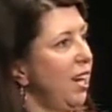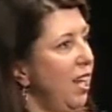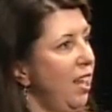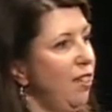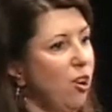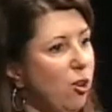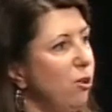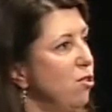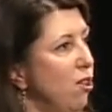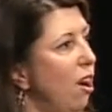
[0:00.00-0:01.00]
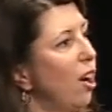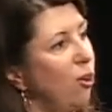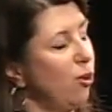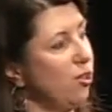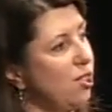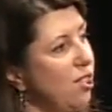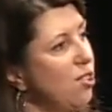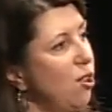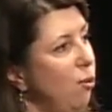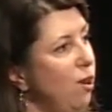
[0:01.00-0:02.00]
and their goals are our goals. And
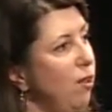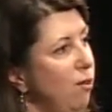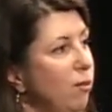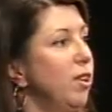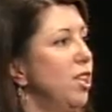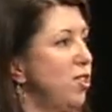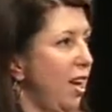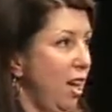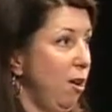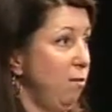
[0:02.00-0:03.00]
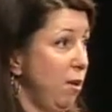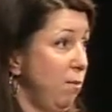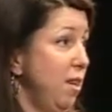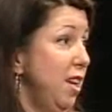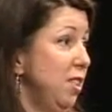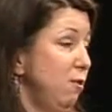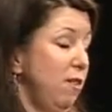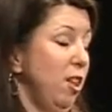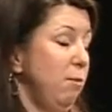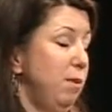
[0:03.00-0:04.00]
so we really try to help them
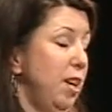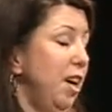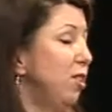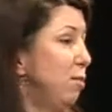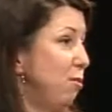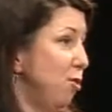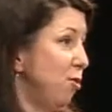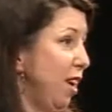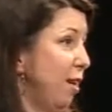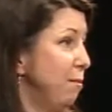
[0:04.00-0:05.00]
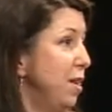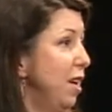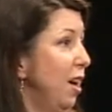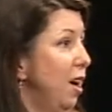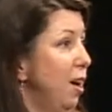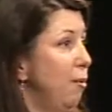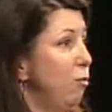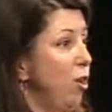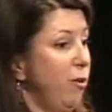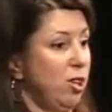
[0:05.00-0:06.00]
develop a healthy program,
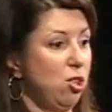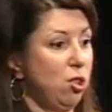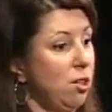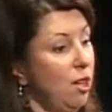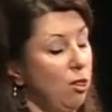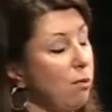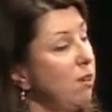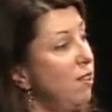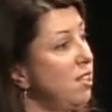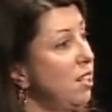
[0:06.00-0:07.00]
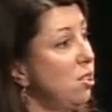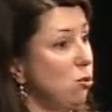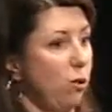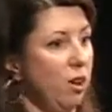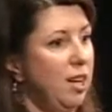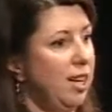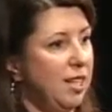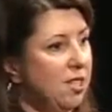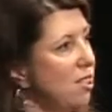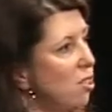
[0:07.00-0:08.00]
whether it's in 3 visits or
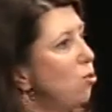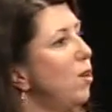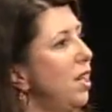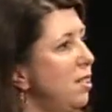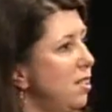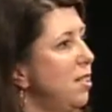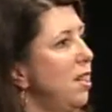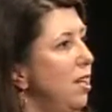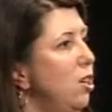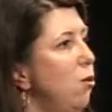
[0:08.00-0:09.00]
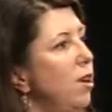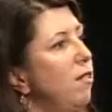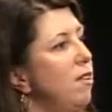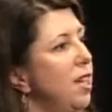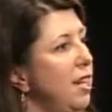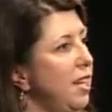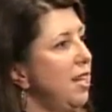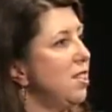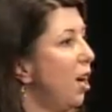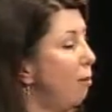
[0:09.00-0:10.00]
in 6 weeks, you know, whatever they
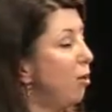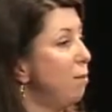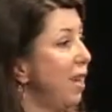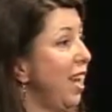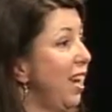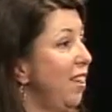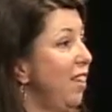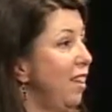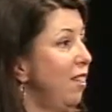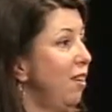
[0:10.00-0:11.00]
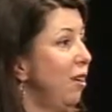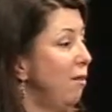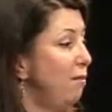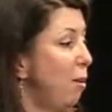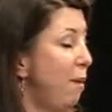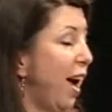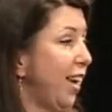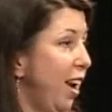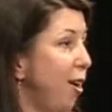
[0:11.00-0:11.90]
need to help their pain and their back care.